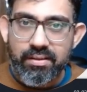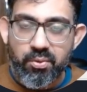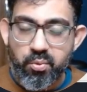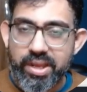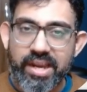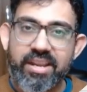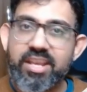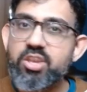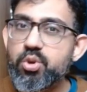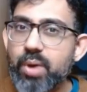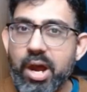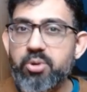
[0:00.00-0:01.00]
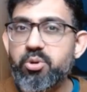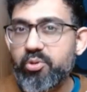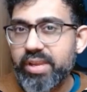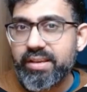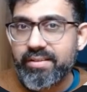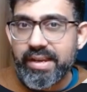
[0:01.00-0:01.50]
where I teach you how to
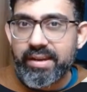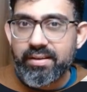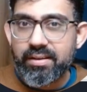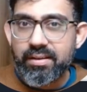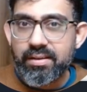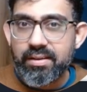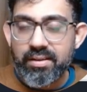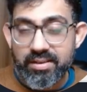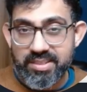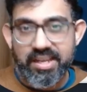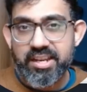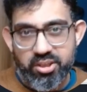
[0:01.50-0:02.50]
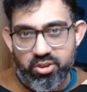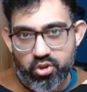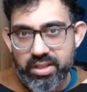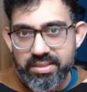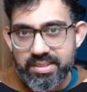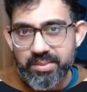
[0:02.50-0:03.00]
recreate consulting
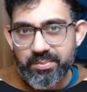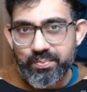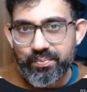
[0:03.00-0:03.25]
charts.